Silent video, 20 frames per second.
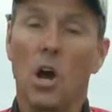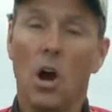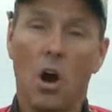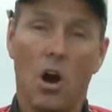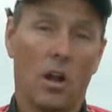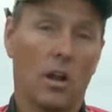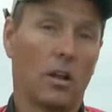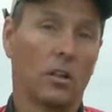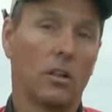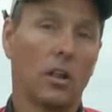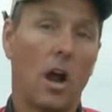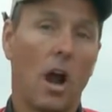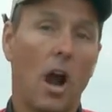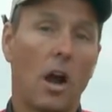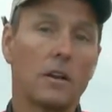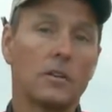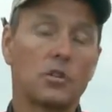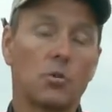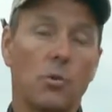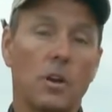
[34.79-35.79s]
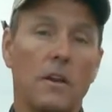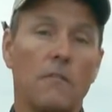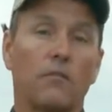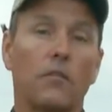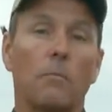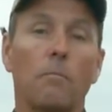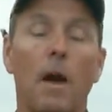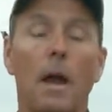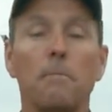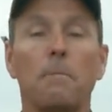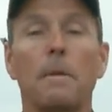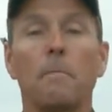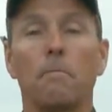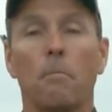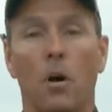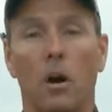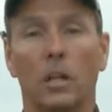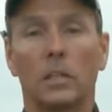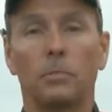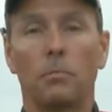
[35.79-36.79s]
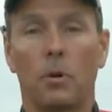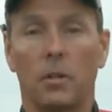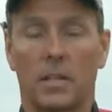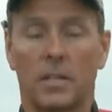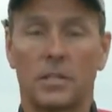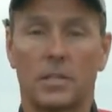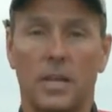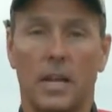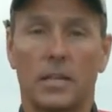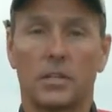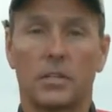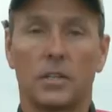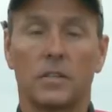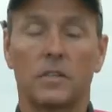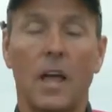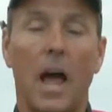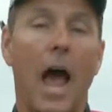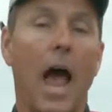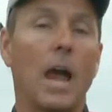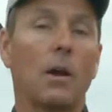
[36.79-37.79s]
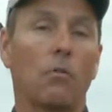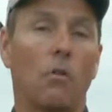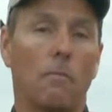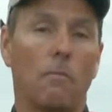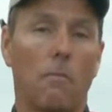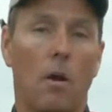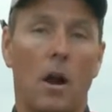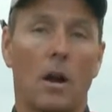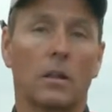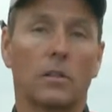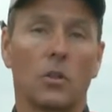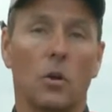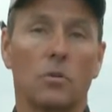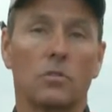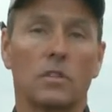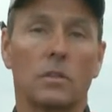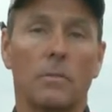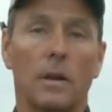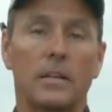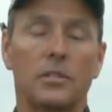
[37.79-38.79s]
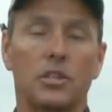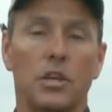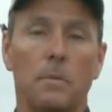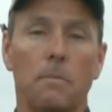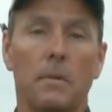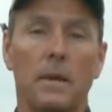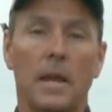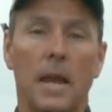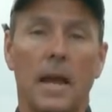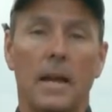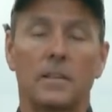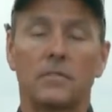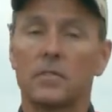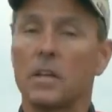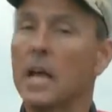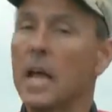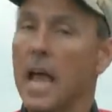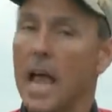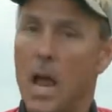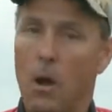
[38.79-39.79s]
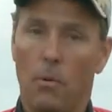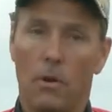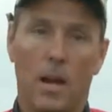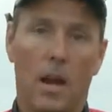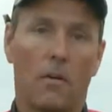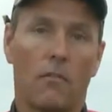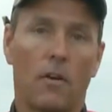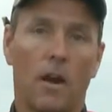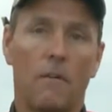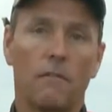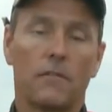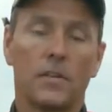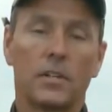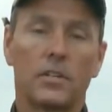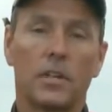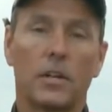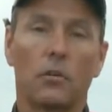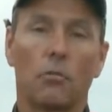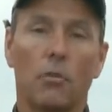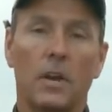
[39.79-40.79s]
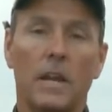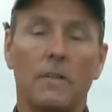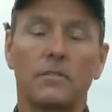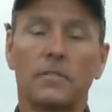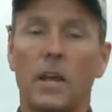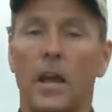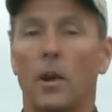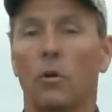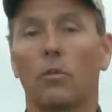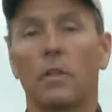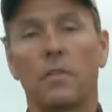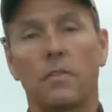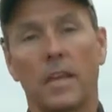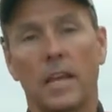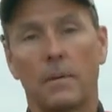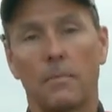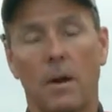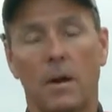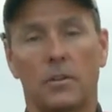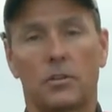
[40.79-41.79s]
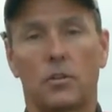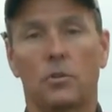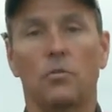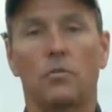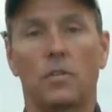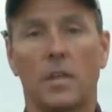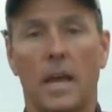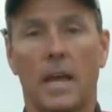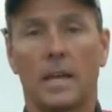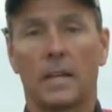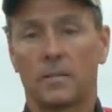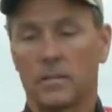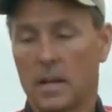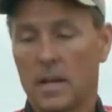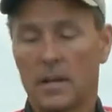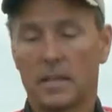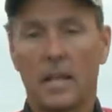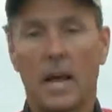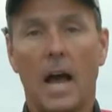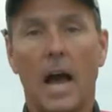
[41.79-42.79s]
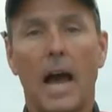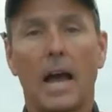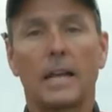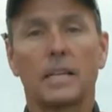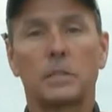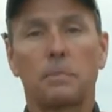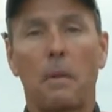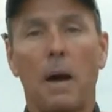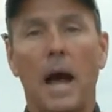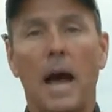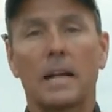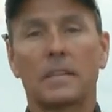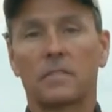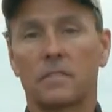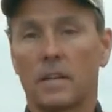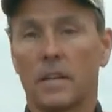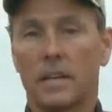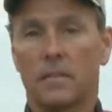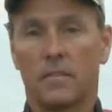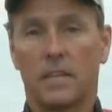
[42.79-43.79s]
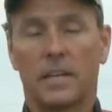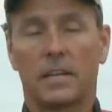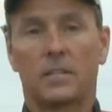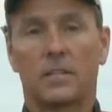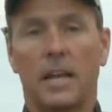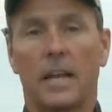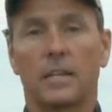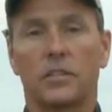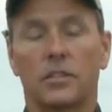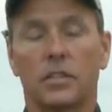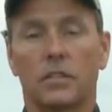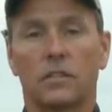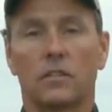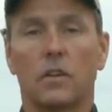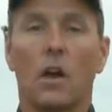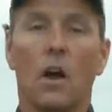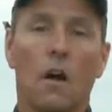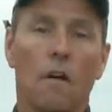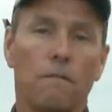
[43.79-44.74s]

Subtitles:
On a large reef, there might be multiple extensions. I will mark those in my GPS, and whenever I'm fishing reefs, I only think about two things: the high spots, the extensions.